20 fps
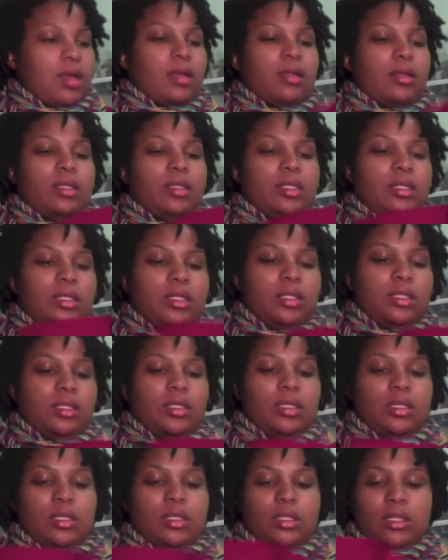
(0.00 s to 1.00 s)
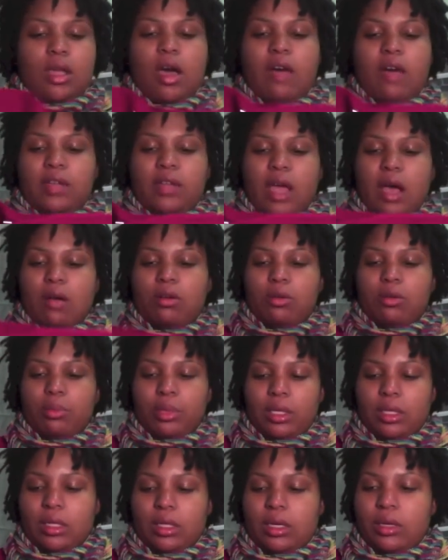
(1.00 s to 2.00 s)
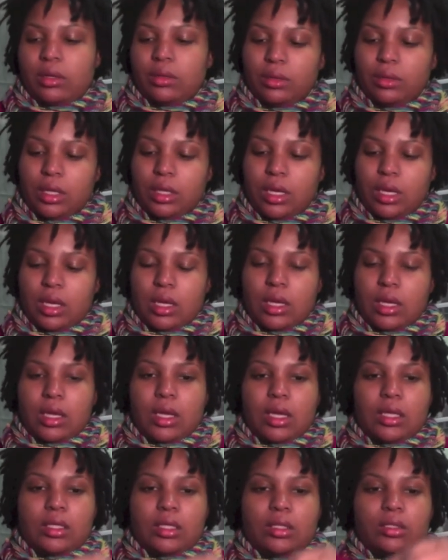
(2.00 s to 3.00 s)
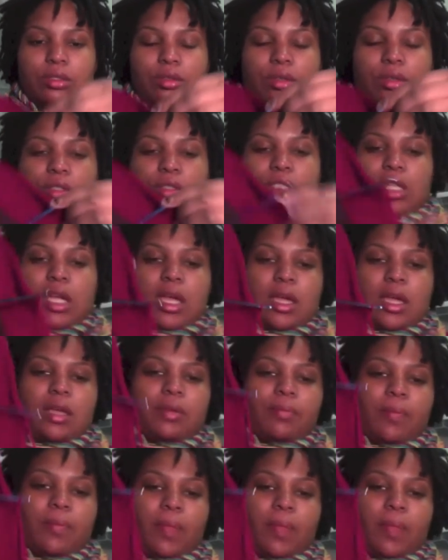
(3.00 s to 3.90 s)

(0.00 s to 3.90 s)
This is the Soft Owl pillow, and it's crochet.